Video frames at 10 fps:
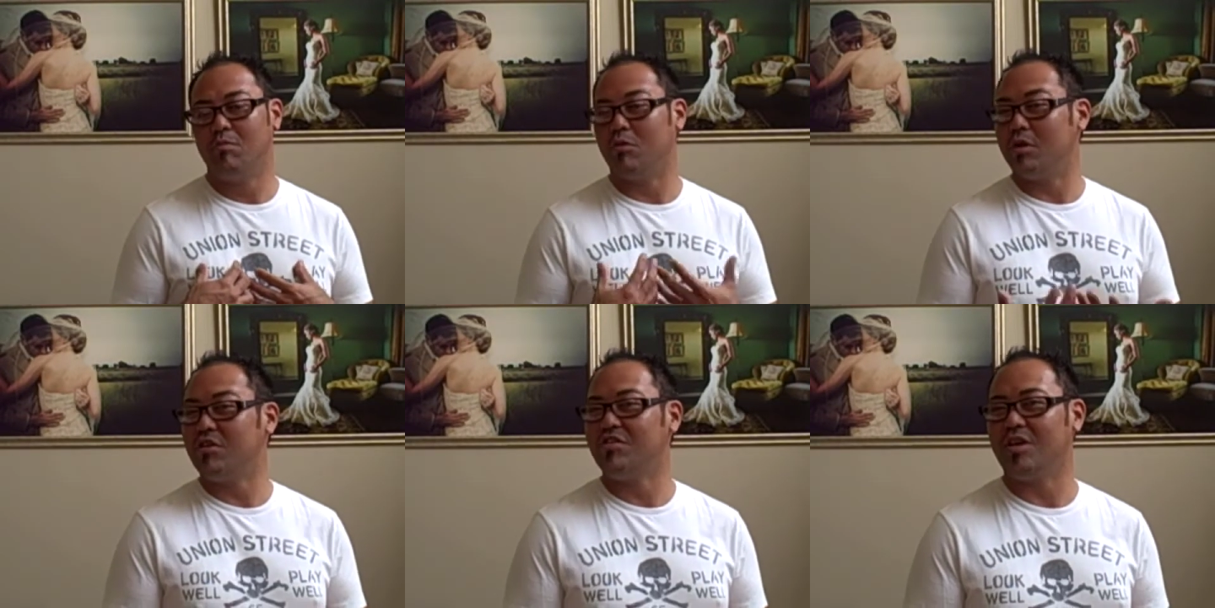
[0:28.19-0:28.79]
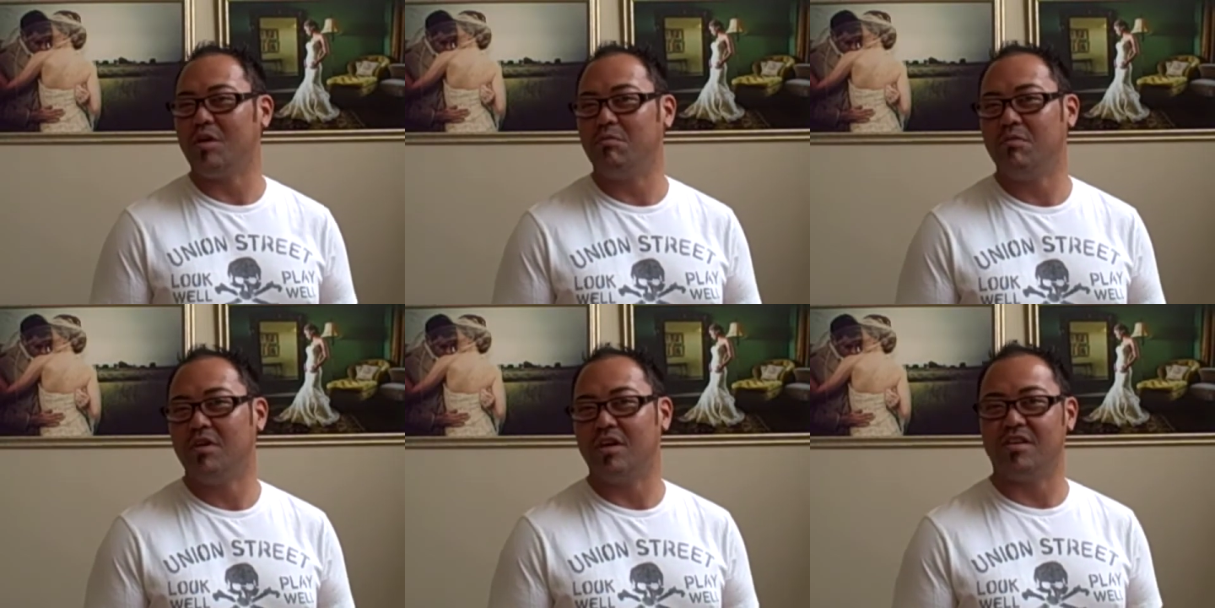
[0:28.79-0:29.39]
But we also keep
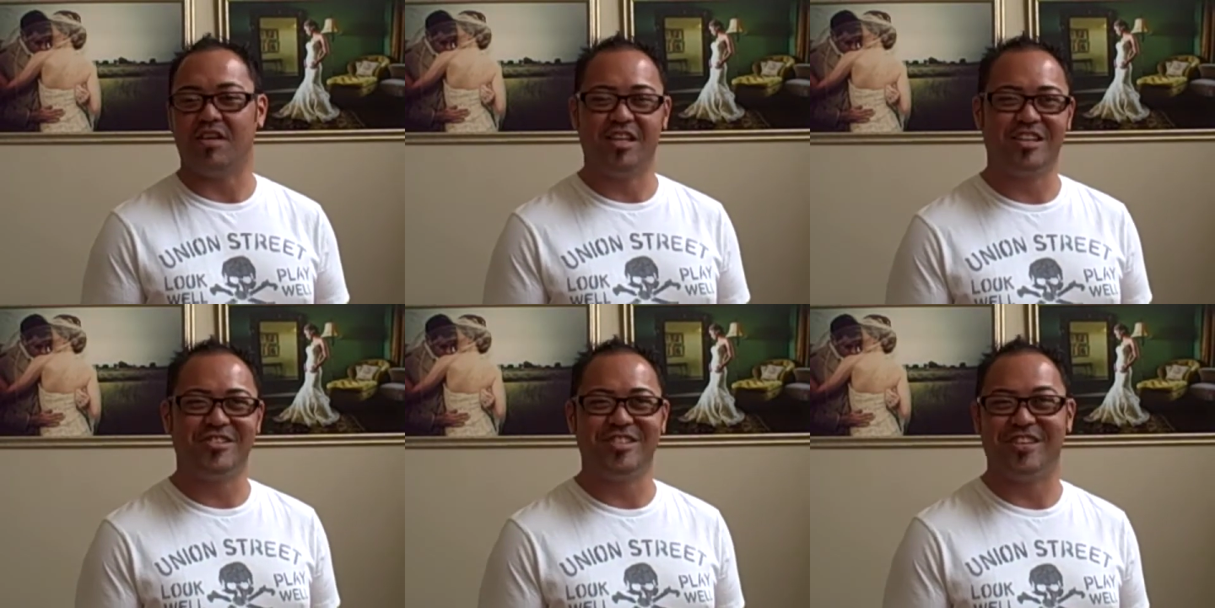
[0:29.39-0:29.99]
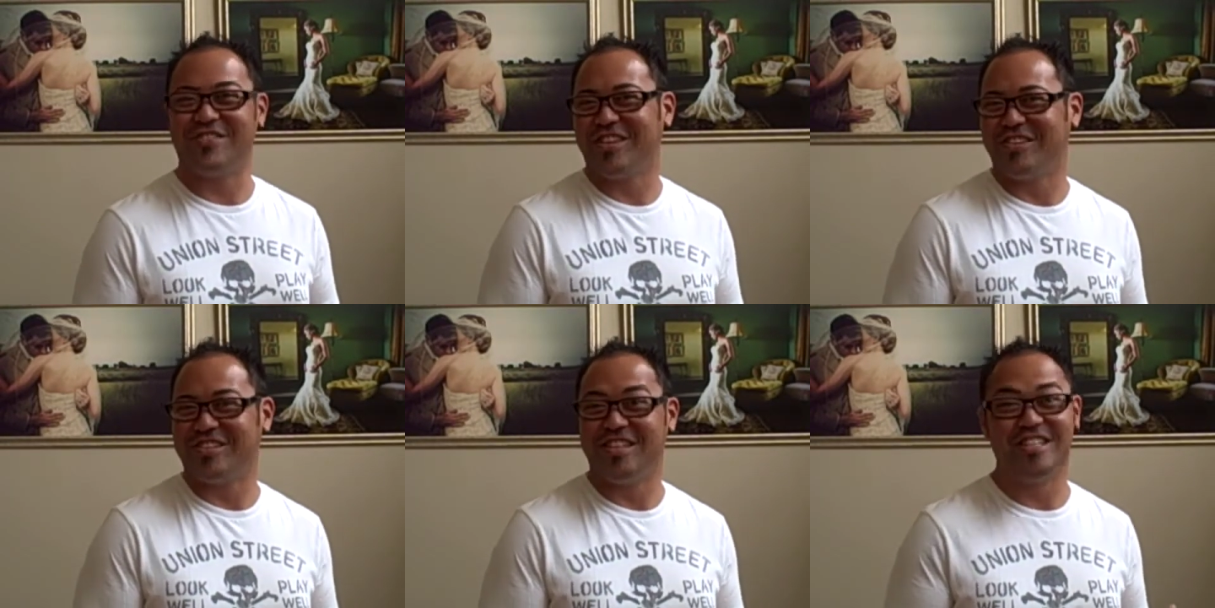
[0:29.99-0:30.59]
an extra set of
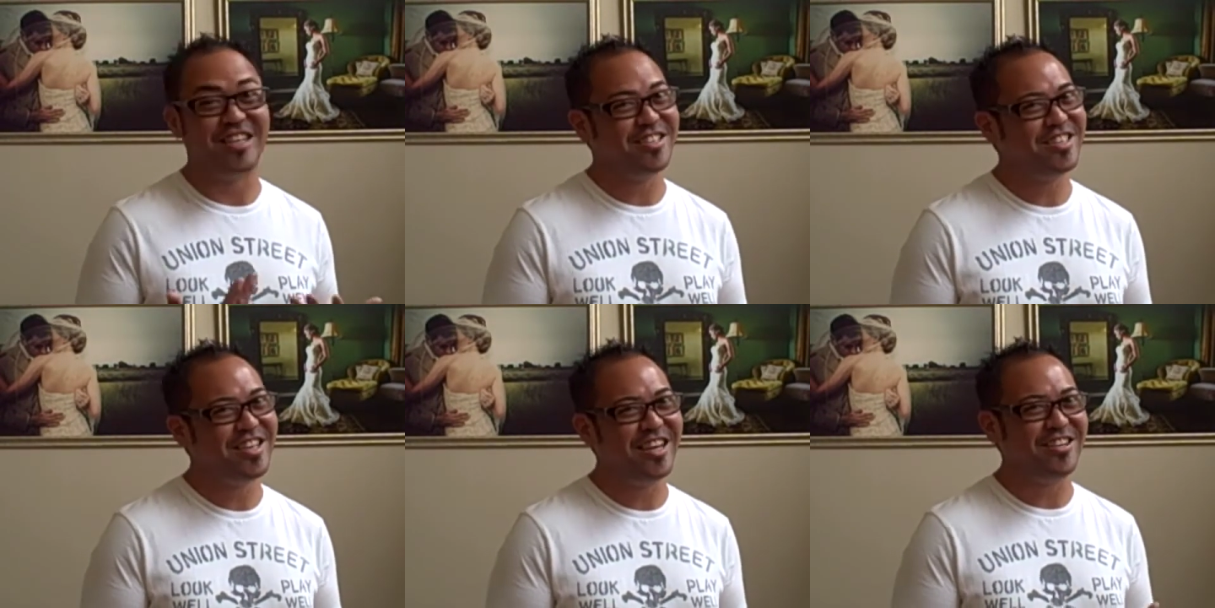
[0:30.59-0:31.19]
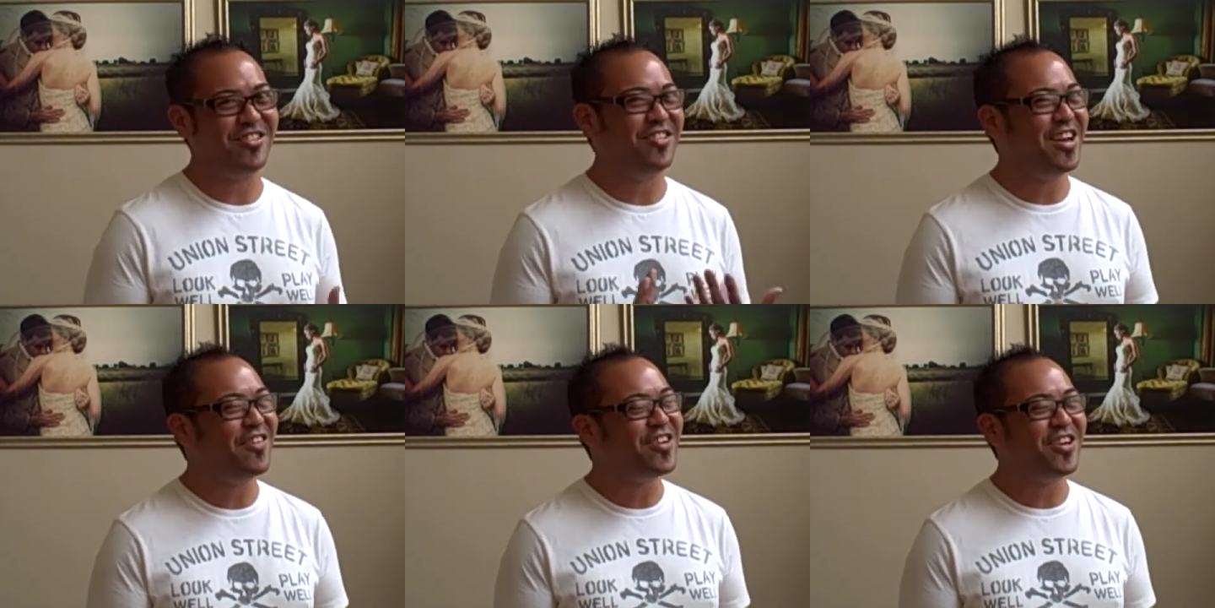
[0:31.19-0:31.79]
clothes just in case. You
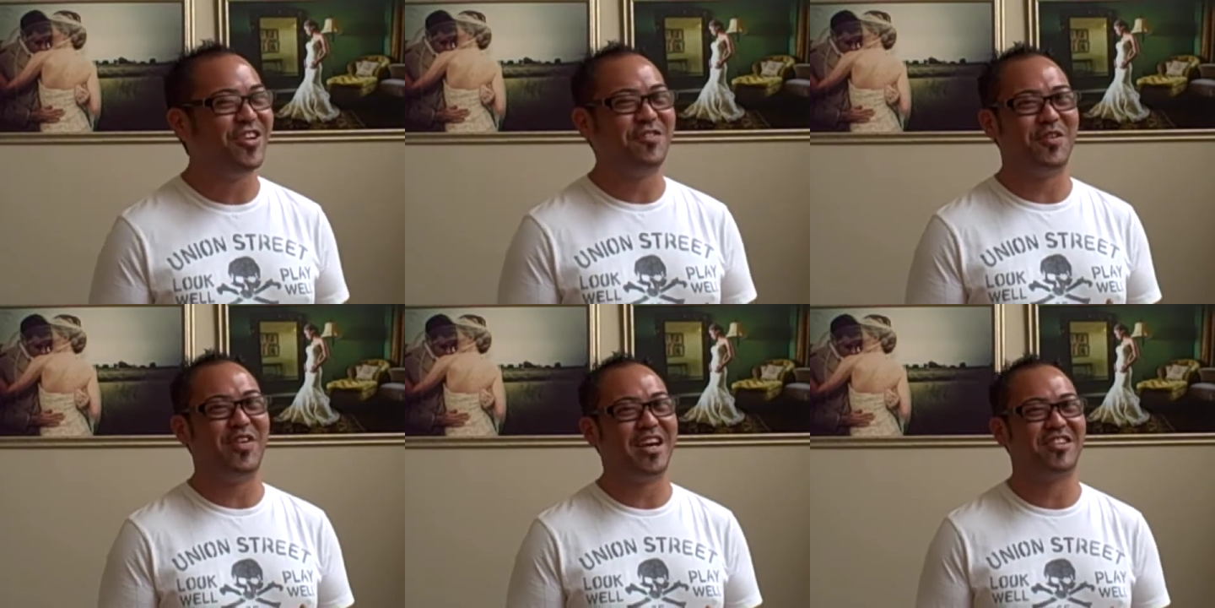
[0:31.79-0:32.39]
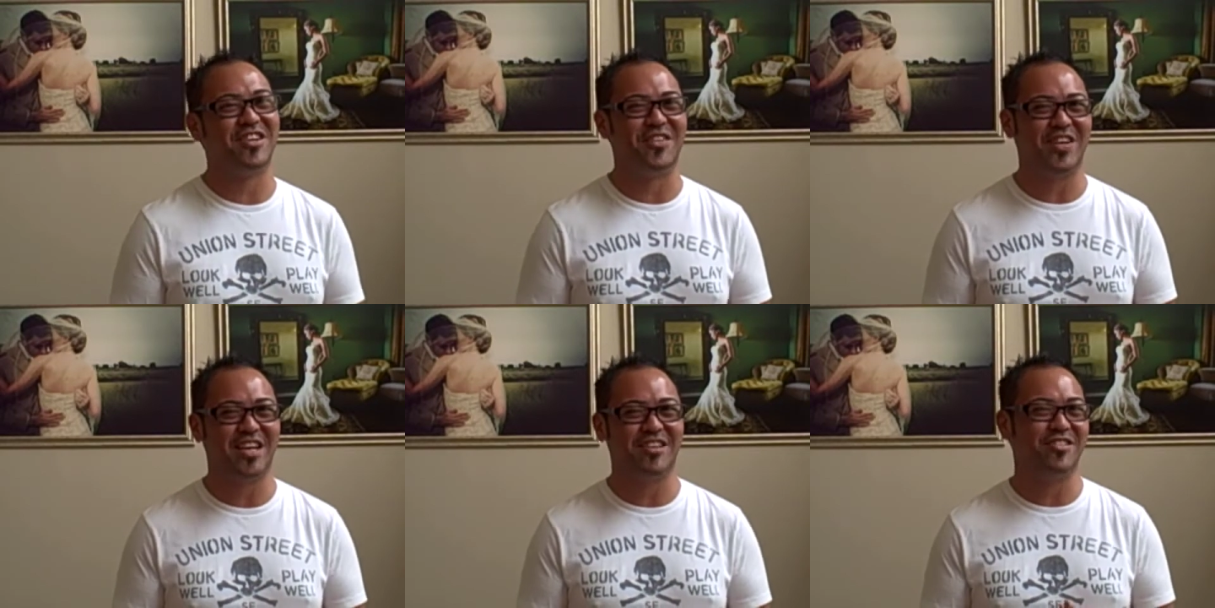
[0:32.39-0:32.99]
never know if your bags are going to
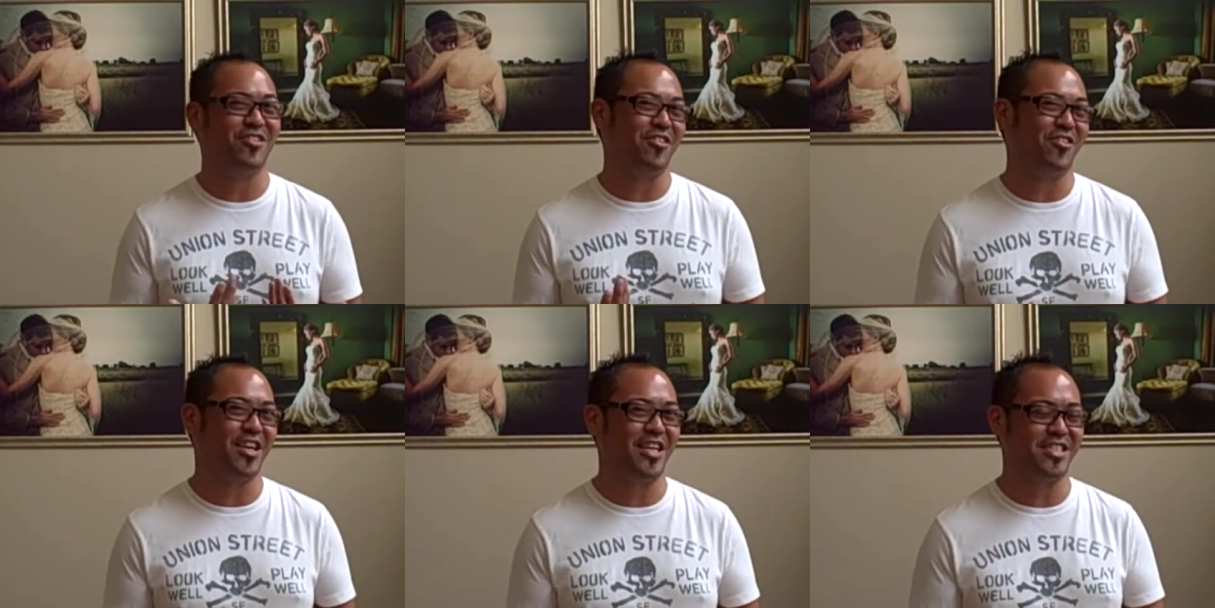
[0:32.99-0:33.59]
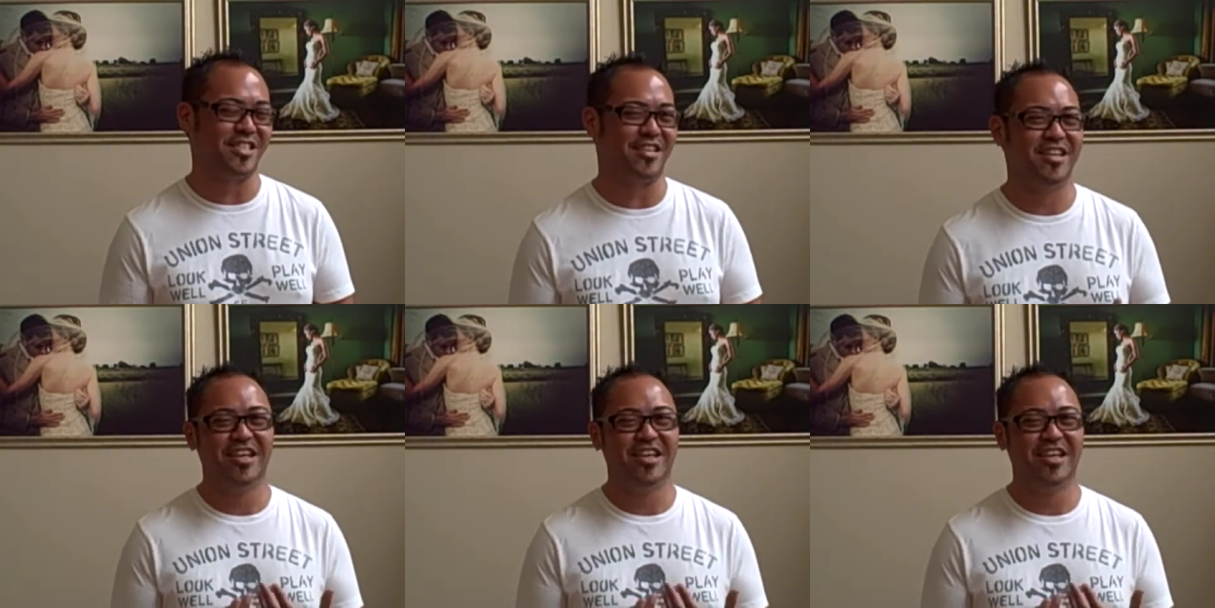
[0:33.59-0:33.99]
make it to your location.